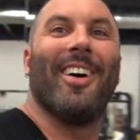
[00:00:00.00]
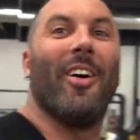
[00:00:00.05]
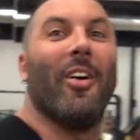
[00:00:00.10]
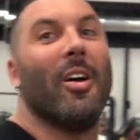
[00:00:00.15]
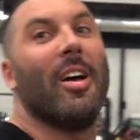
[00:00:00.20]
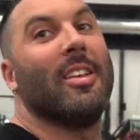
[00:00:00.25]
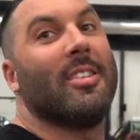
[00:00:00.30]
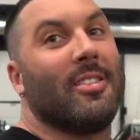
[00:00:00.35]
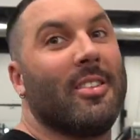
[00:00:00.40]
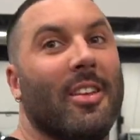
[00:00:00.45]
It's,
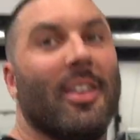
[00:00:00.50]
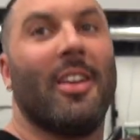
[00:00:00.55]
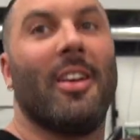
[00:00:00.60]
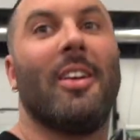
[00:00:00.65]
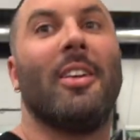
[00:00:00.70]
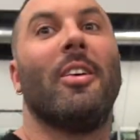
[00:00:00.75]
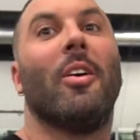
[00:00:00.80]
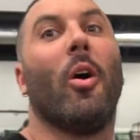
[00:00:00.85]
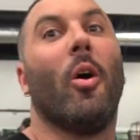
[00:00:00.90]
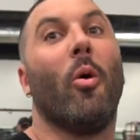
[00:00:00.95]
oh, it's
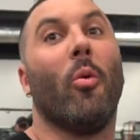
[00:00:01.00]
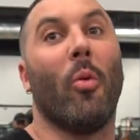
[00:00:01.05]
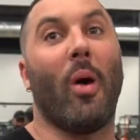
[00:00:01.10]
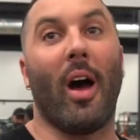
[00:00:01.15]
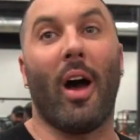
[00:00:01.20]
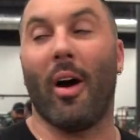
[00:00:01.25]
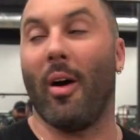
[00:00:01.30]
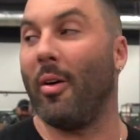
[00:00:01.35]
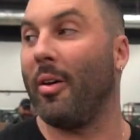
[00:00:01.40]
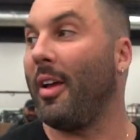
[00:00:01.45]
racking. Oh
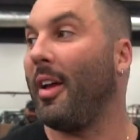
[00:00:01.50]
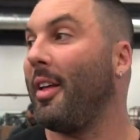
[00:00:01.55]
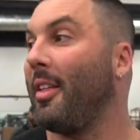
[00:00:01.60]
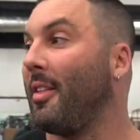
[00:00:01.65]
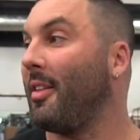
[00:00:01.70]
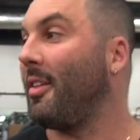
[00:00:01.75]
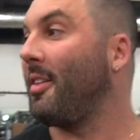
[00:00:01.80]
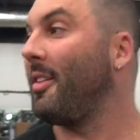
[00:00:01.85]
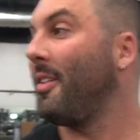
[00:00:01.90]
wow, yeah.